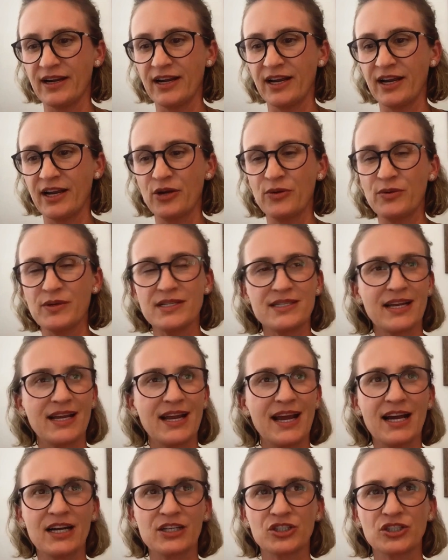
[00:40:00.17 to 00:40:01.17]
then I always
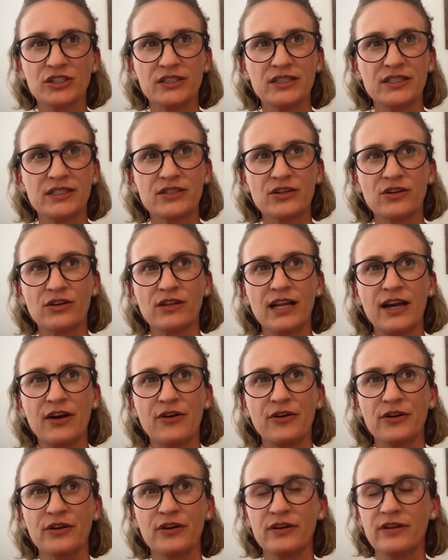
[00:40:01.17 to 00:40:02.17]
say actions are
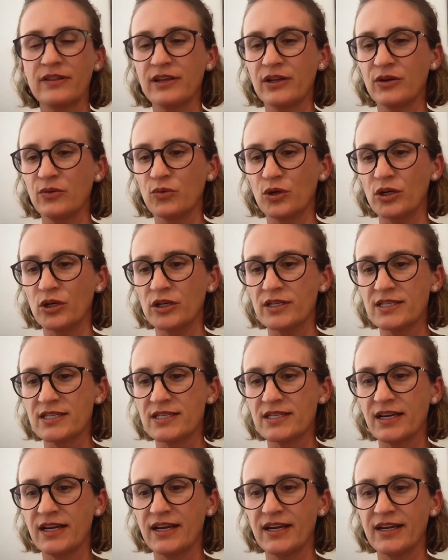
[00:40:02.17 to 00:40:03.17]
louder than
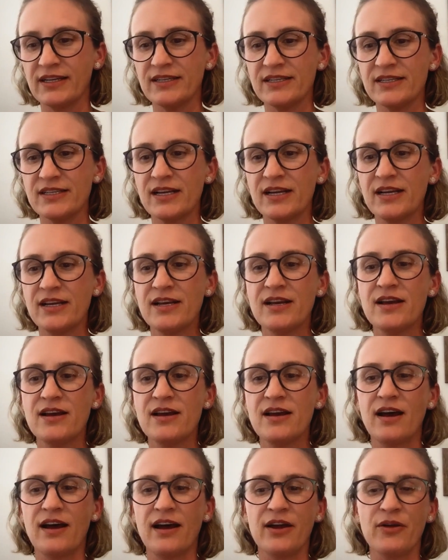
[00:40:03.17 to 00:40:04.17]
words. And
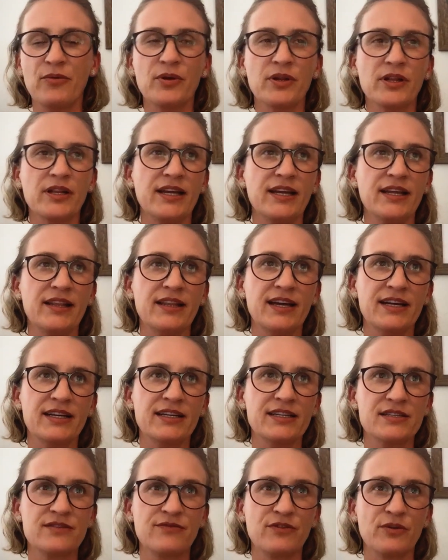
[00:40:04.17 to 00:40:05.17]
that
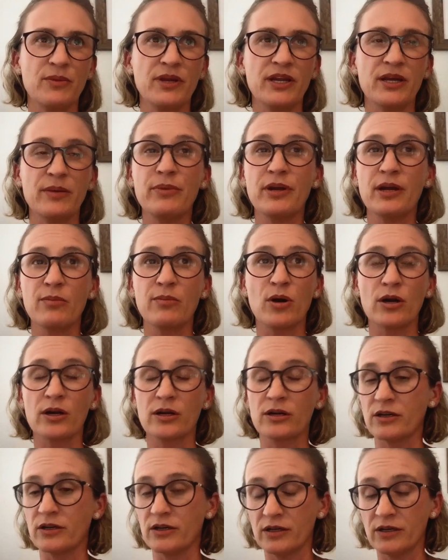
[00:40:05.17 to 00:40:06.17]
is for me a big
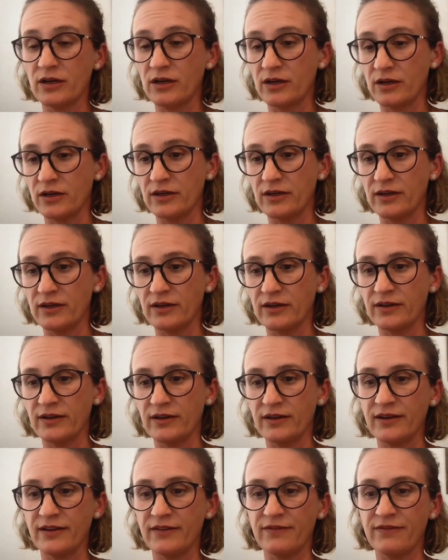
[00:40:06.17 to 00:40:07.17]
marker
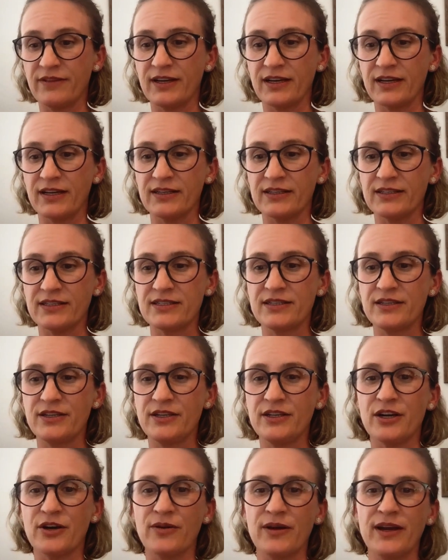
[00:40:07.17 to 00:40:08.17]
on if that is,
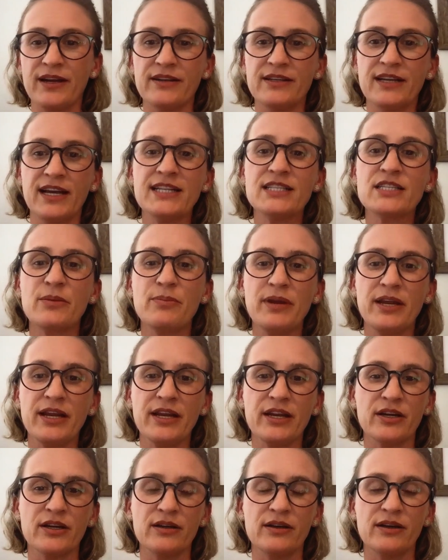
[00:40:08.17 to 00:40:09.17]
and ends up
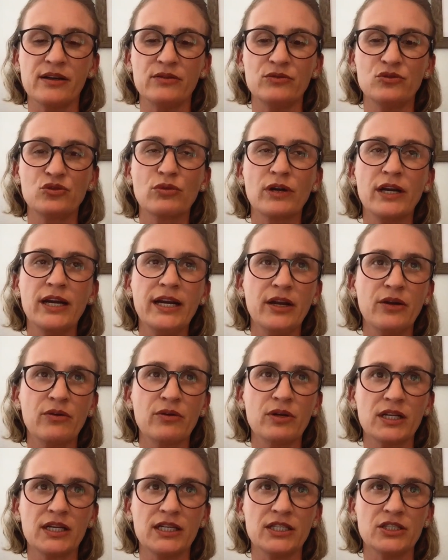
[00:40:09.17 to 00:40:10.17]
being a draining
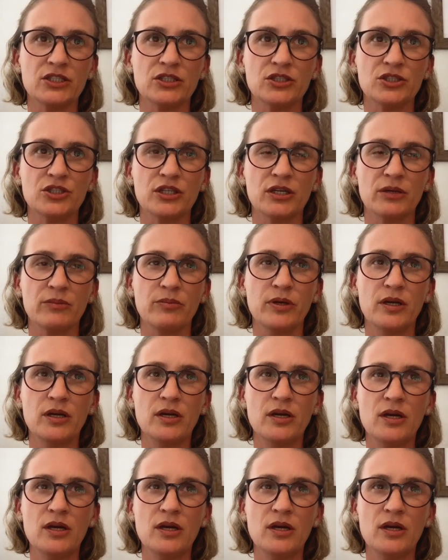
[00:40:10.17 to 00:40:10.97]
relationship